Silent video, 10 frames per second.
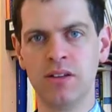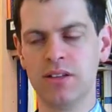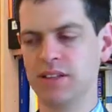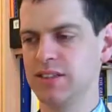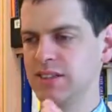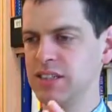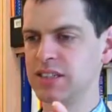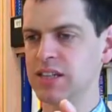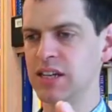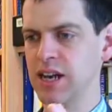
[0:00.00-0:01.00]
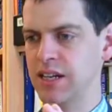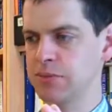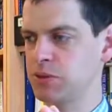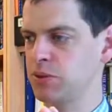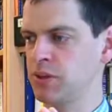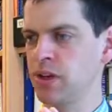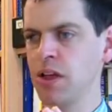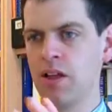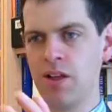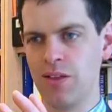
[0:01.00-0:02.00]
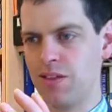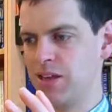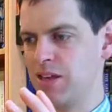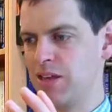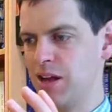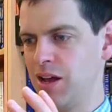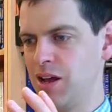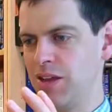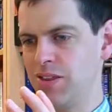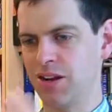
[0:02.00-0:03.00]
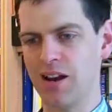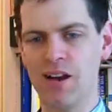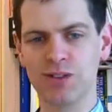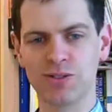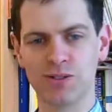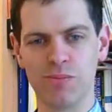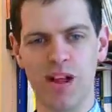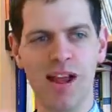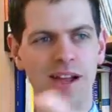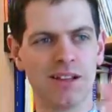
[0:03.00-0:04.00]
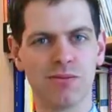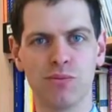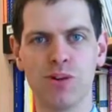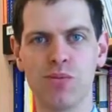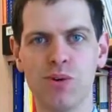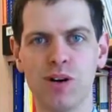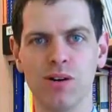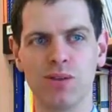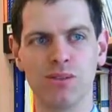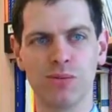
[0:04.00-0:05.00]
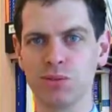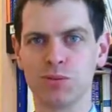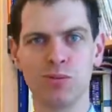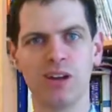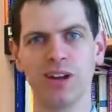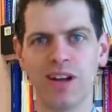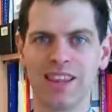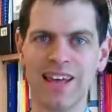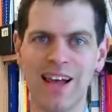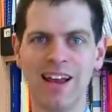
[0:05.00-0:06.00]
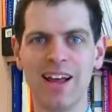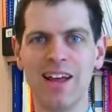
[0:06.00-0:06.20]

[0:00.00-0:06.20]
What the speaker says: that the disconnect between the classroom and the real world, if we want to put it like that,